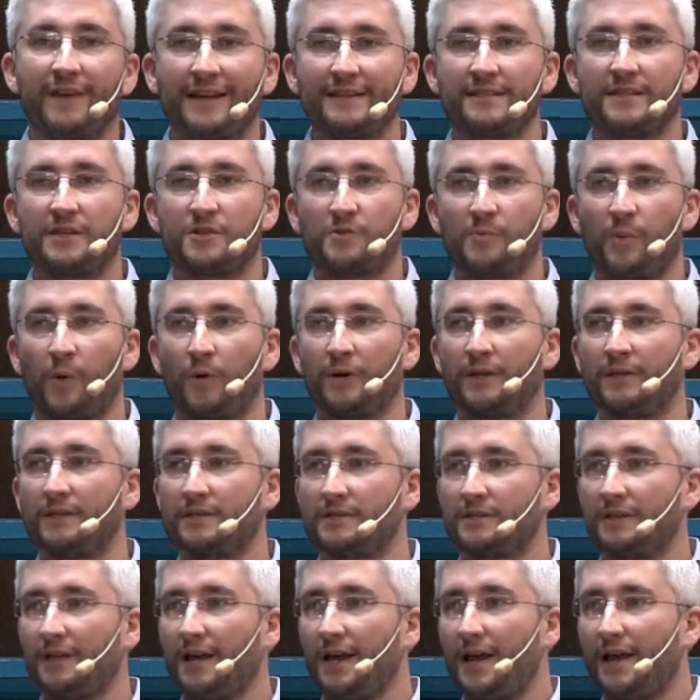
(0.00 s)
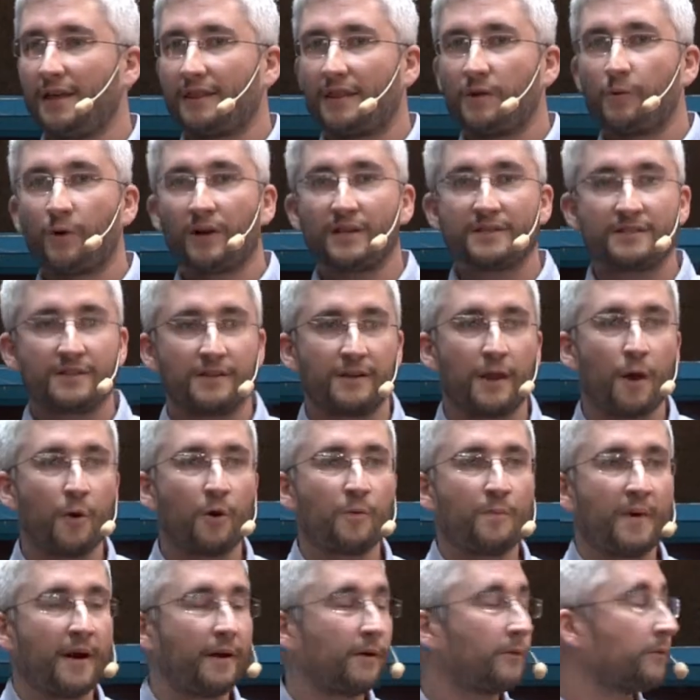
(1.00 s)
vantage point. They wanted to know
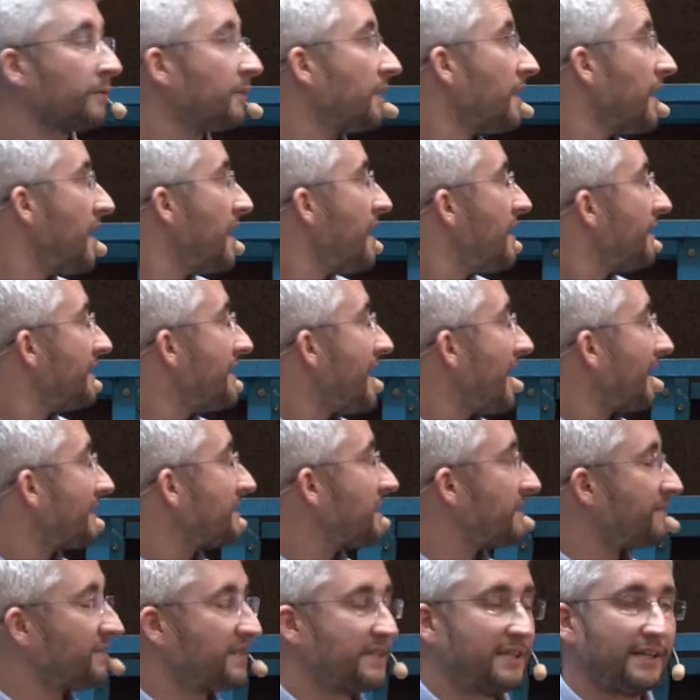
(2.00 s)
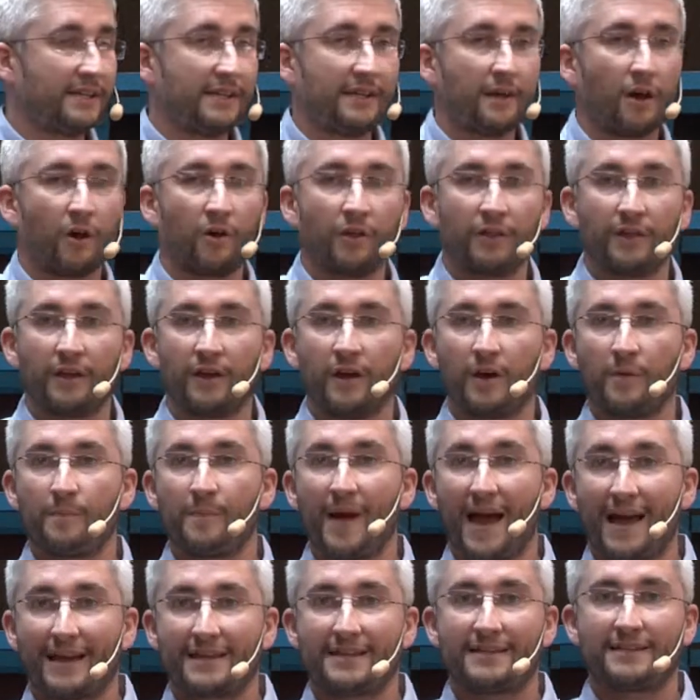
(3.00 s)
about the activity on the
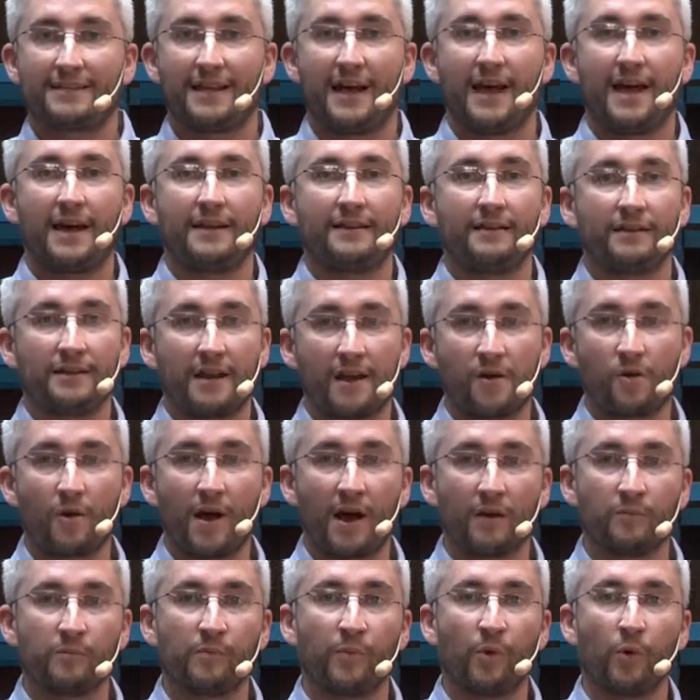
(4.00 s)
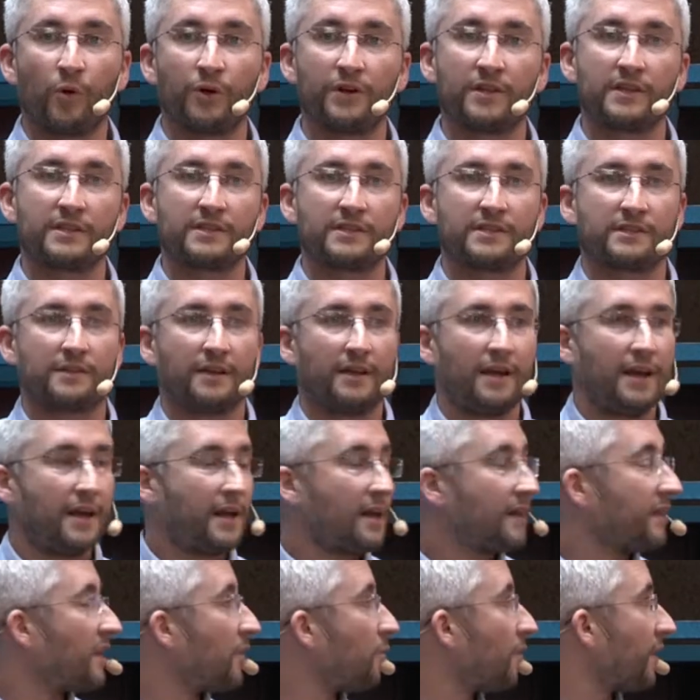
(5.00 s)
Pakistan and Iran borders.
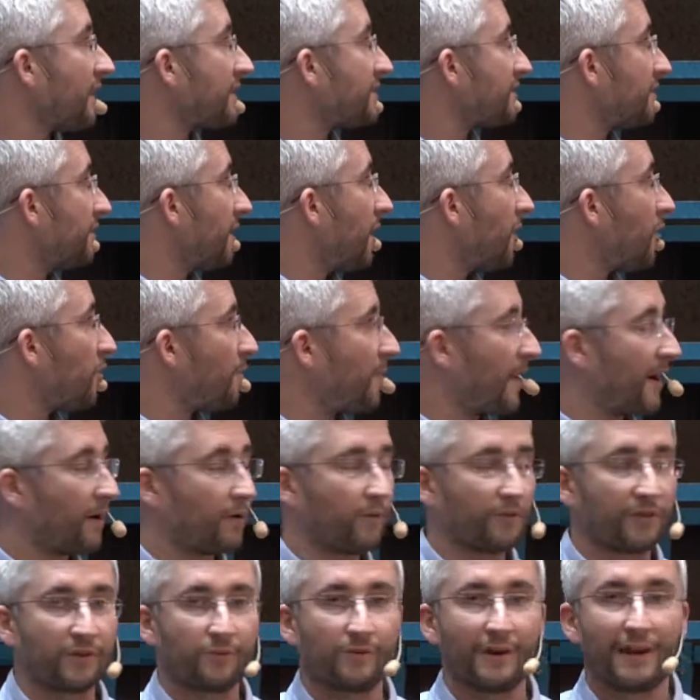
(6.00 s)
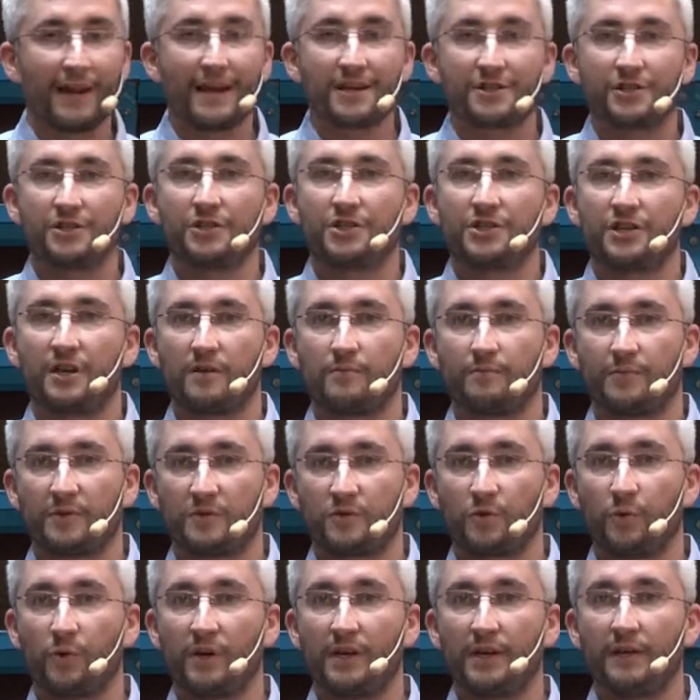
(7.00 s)
They wanted to know about the relationship
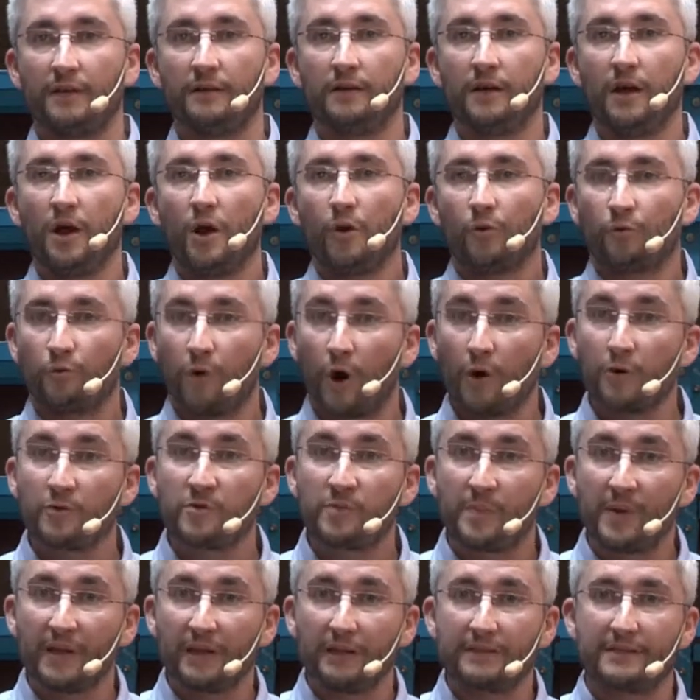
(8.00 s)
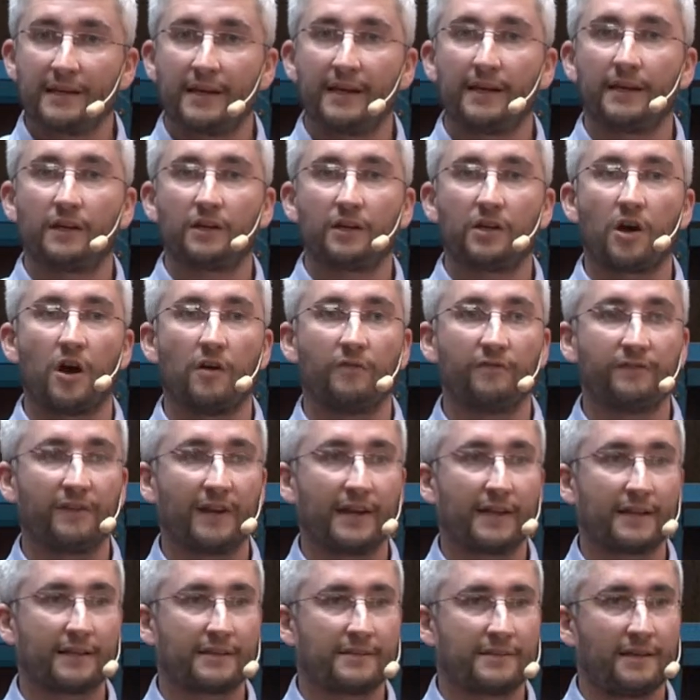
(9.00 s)
between road building and
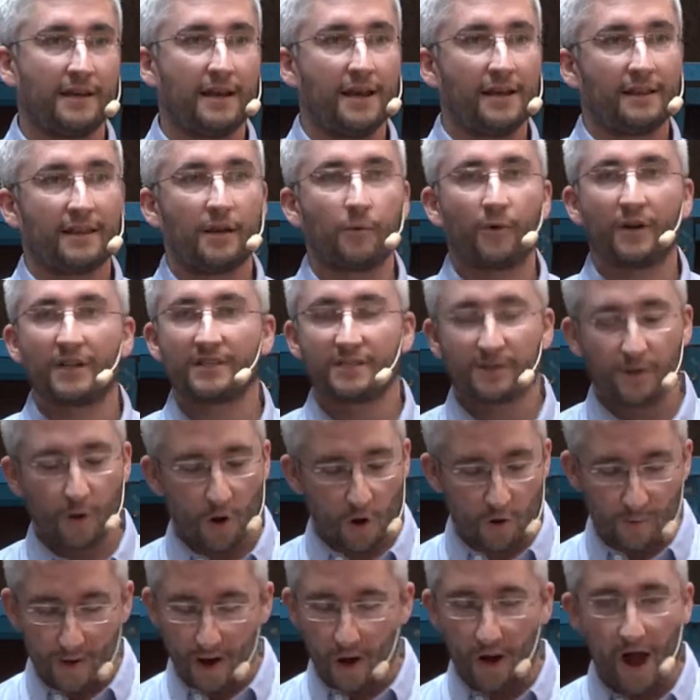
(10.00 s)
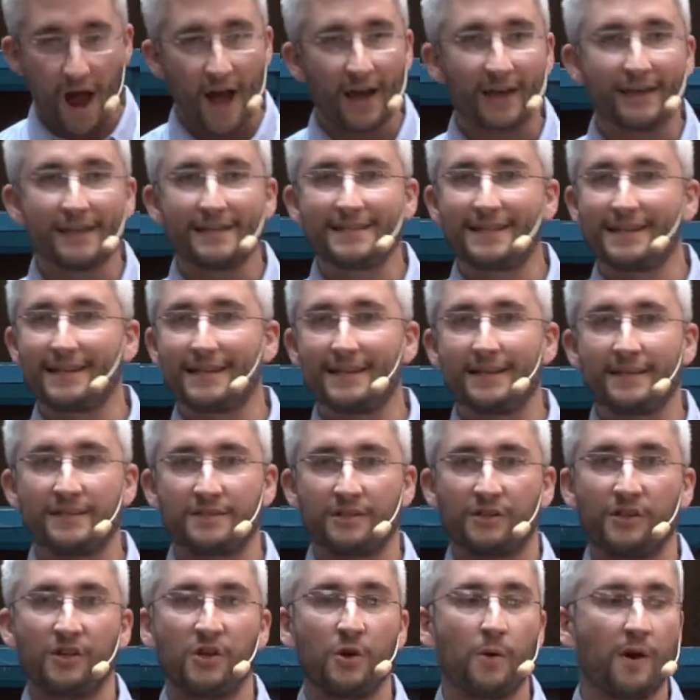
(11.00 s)
conflict. They wanted to know about I E Ds
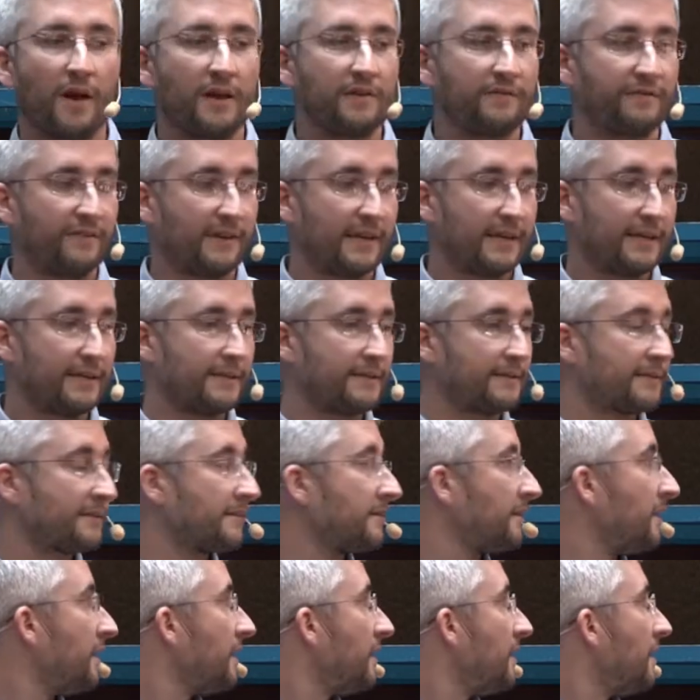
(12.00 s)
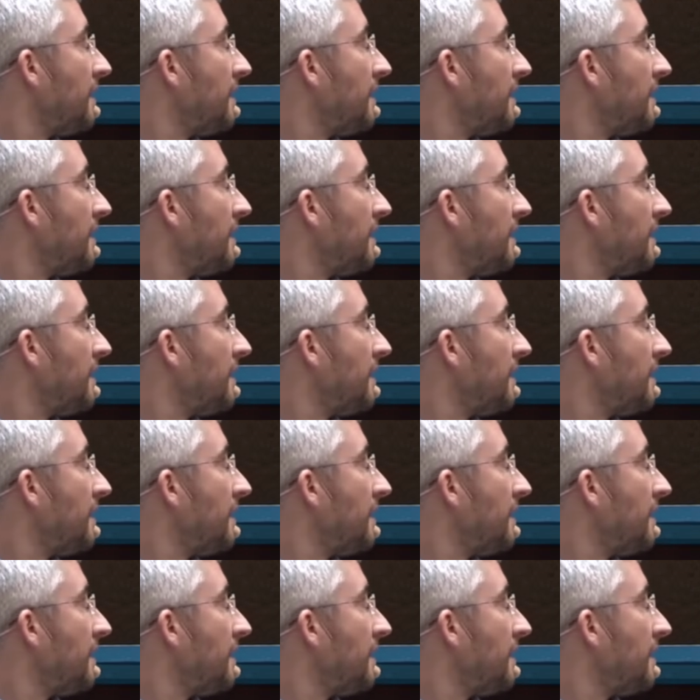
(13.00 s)
and U A Vs.